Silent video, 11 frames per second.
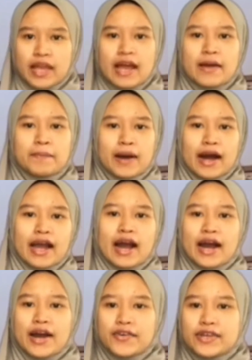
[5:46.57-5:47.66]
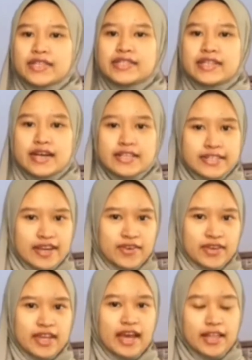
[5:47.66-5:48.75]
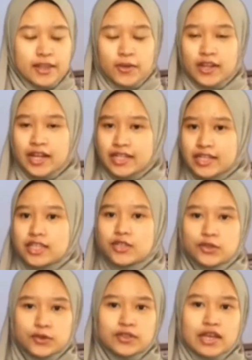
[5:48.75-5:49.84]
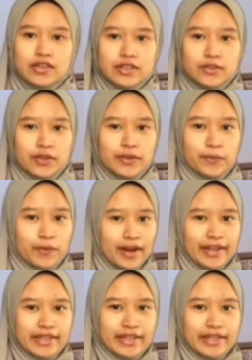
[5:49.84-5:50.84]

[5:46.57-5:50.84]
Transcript: by Aris Tiasari and Liliani 2021.